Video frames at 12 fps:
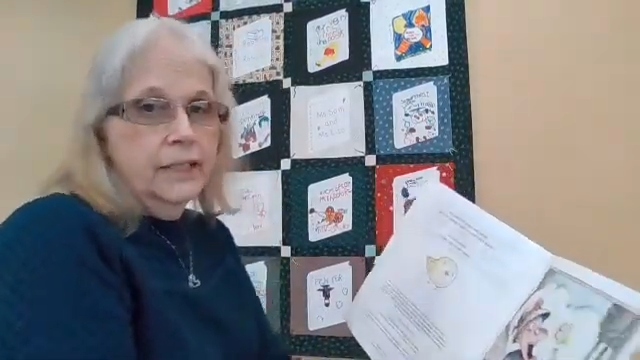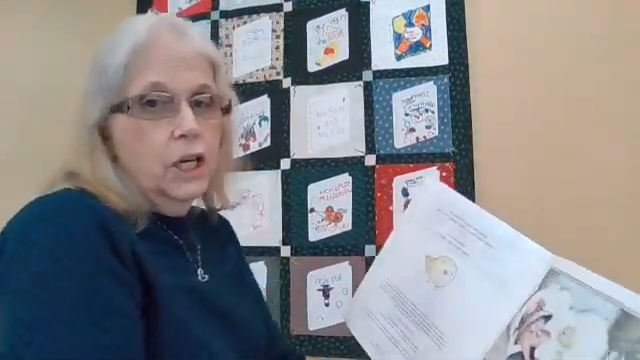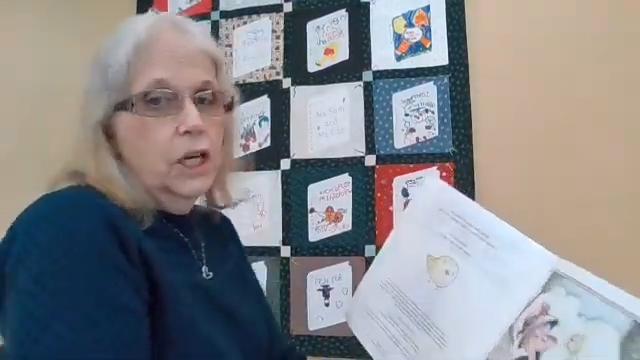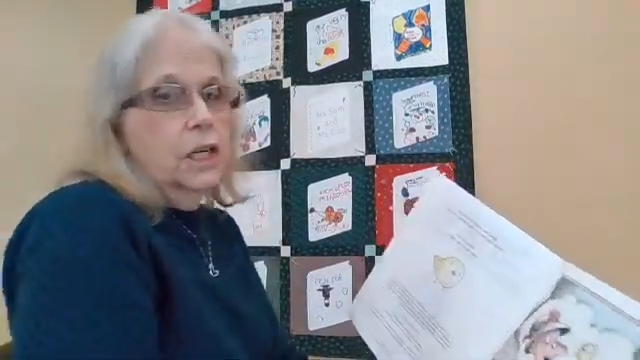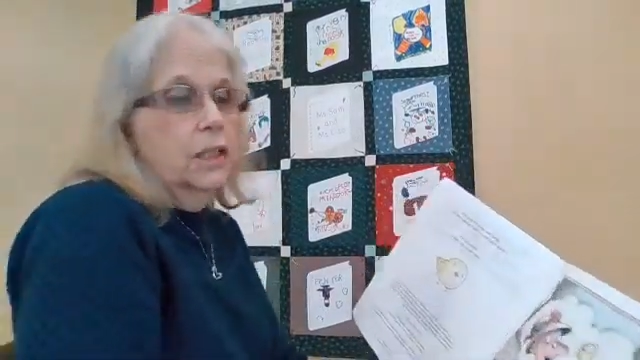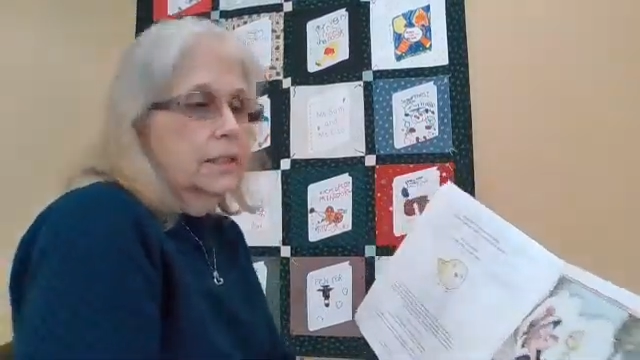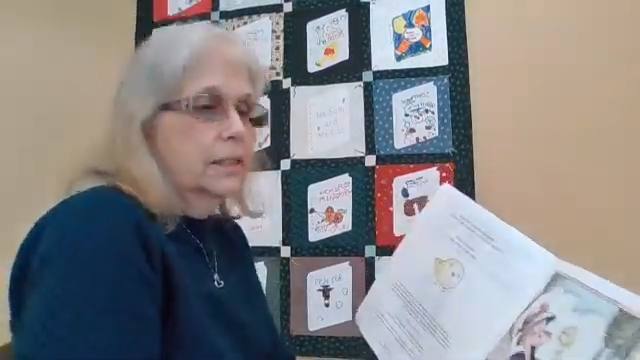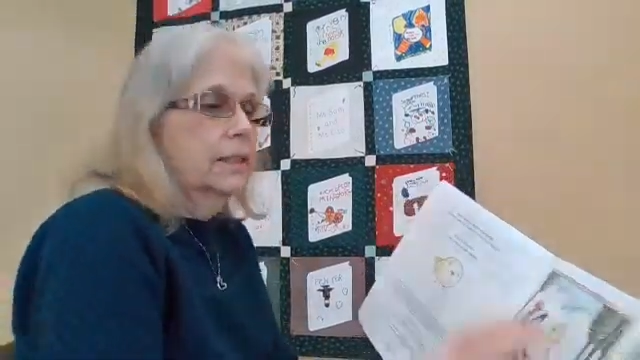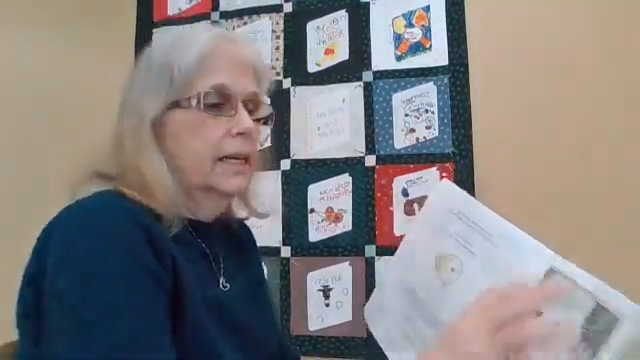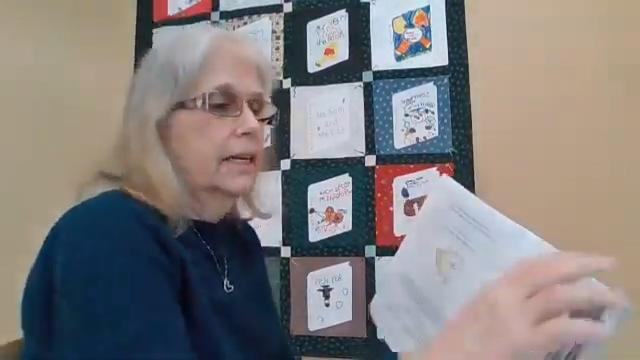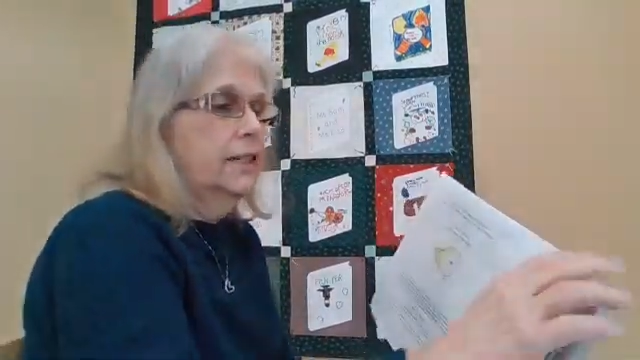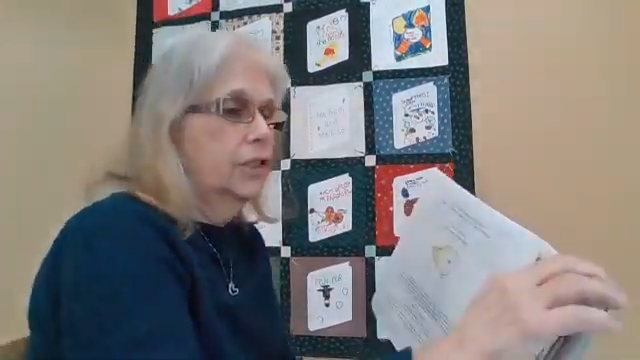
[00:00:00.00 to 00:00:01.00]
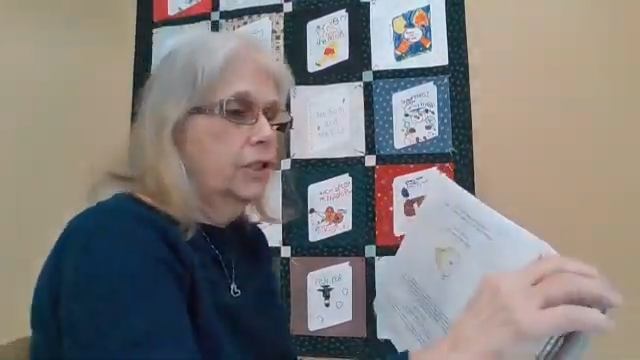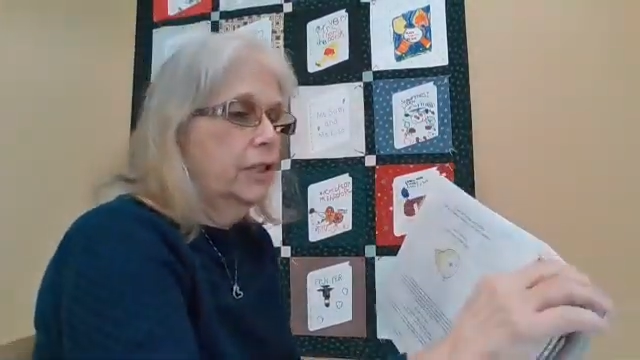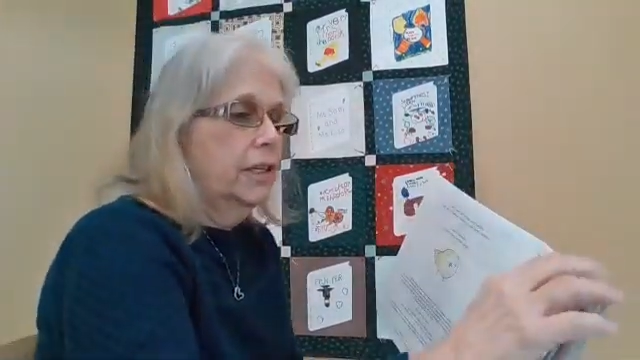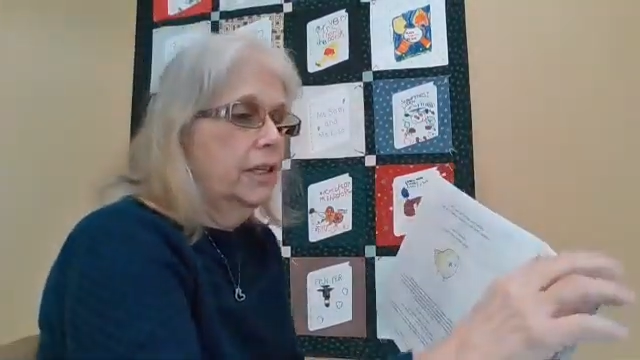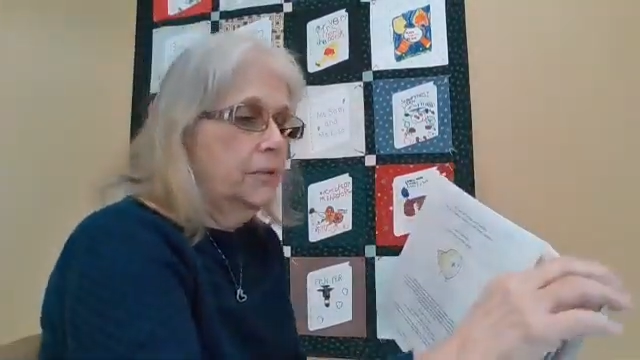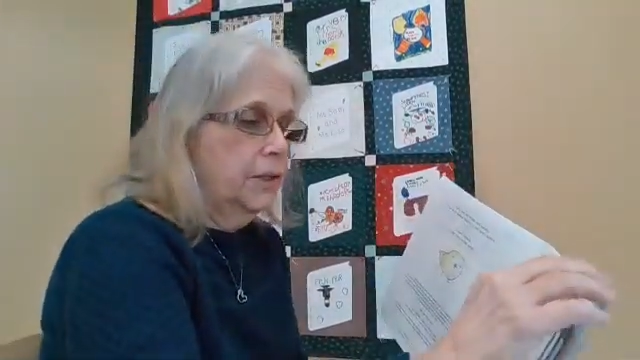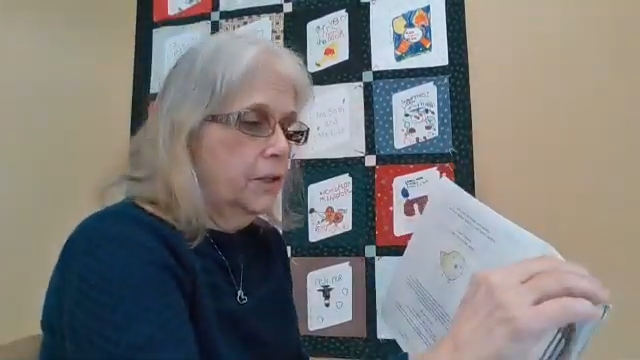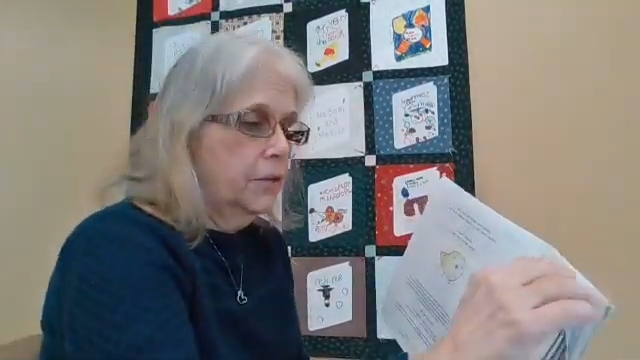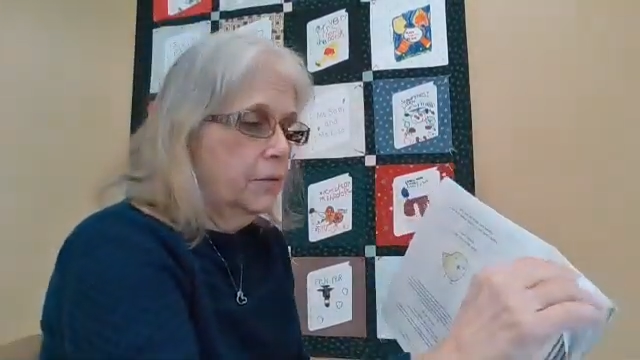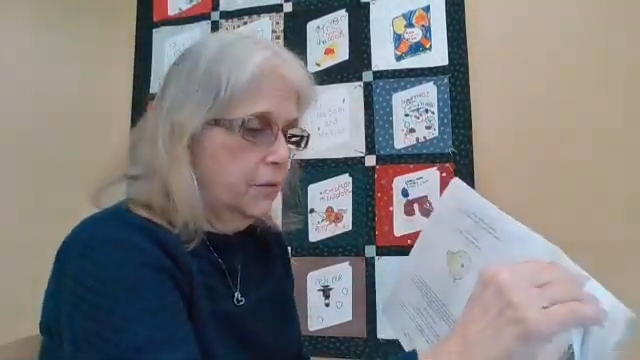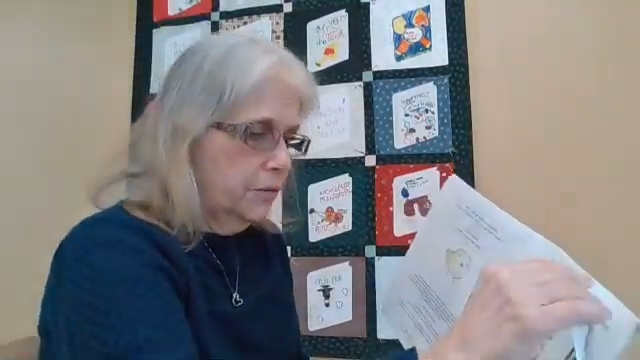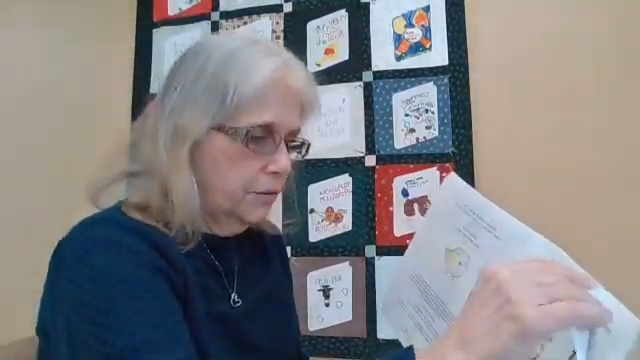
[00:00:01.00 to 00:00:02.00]
along as we
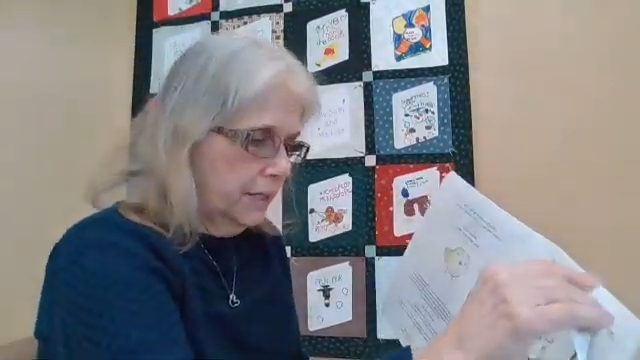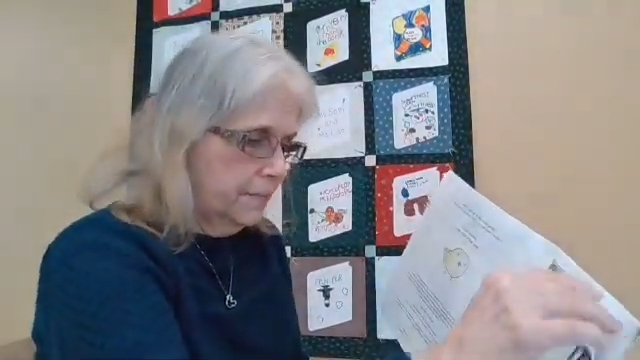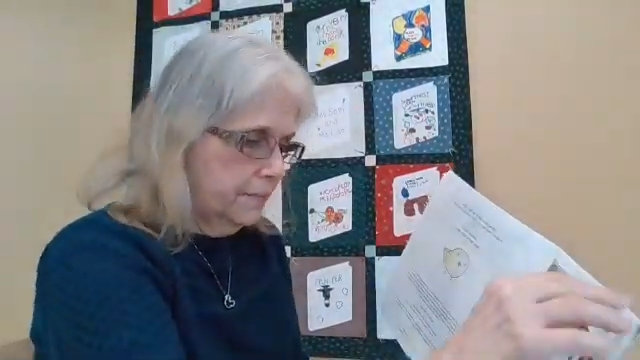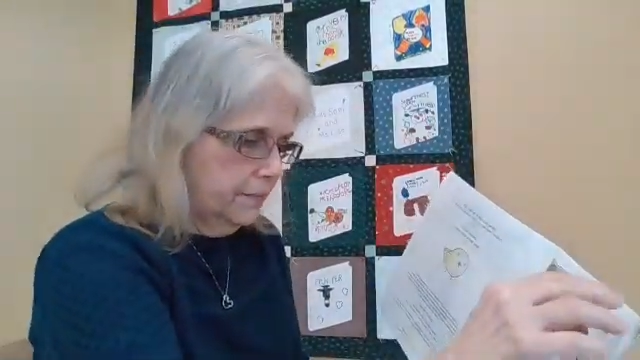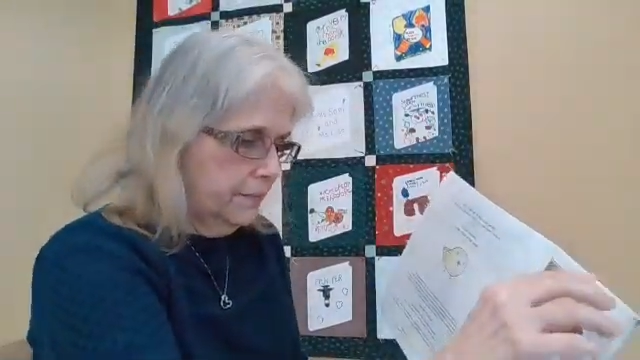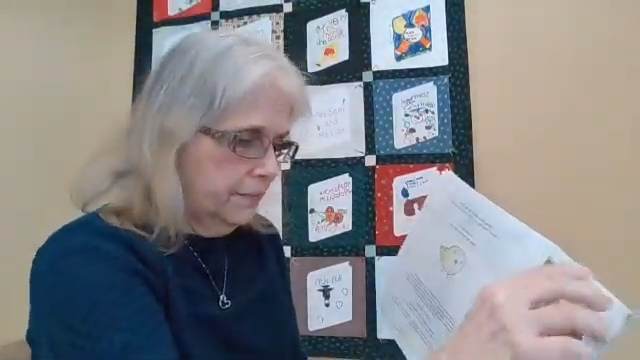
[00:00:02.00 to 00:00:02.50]
go through it.